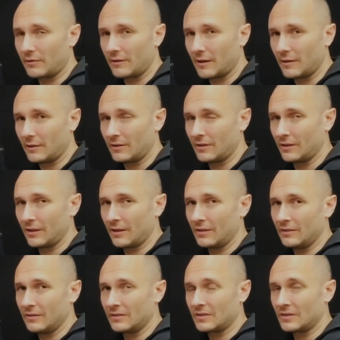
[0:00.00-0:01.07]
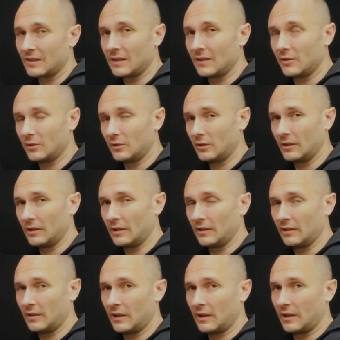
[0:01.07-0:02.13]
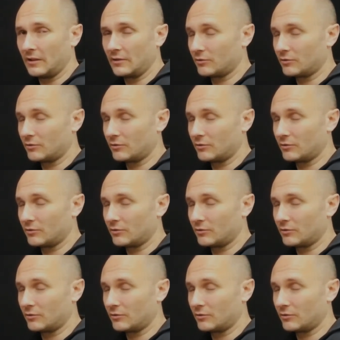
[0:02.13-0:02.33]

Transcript: around and seeing all the